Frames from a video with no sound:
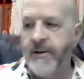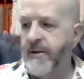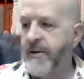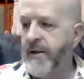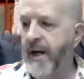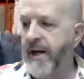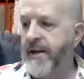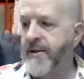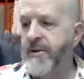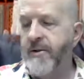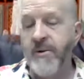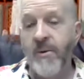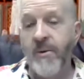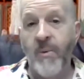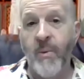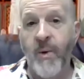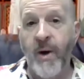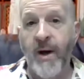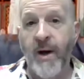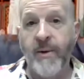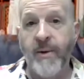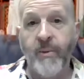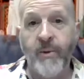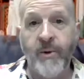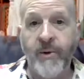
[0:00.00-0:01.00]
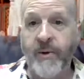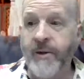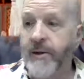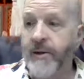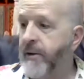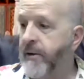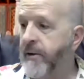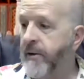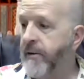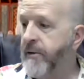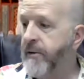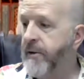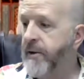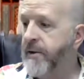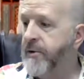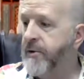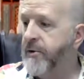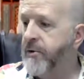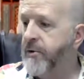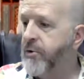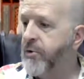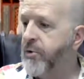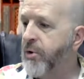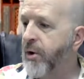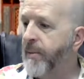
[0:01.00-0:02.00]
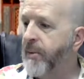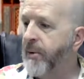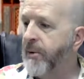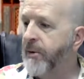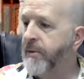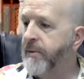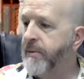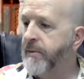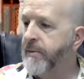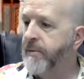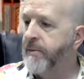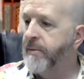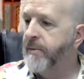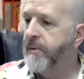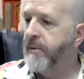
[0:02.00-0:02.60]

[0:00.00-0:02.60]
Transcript: That's why we're in this trouble."